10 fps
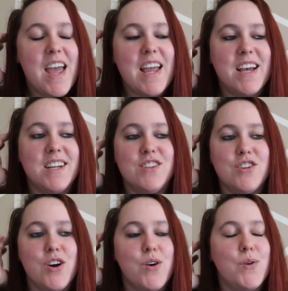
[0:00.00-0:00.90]
and
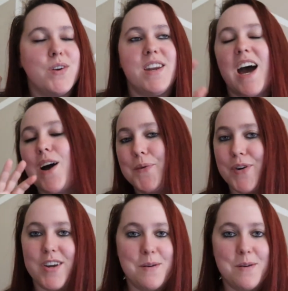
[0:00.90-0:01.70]
you know not worry